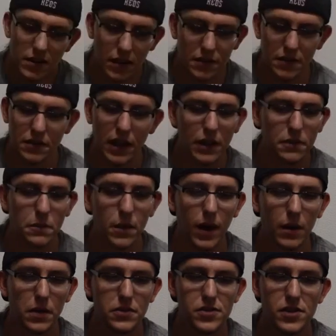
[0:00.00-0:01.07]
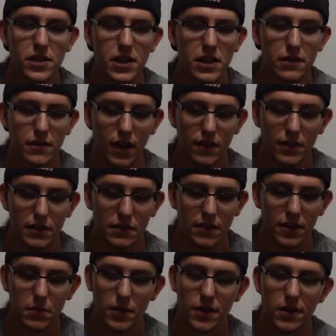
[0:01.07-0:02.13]
Doesn't taste well with cheese,
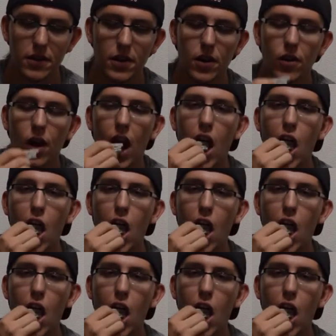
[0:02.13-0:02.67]
obviously, but you know.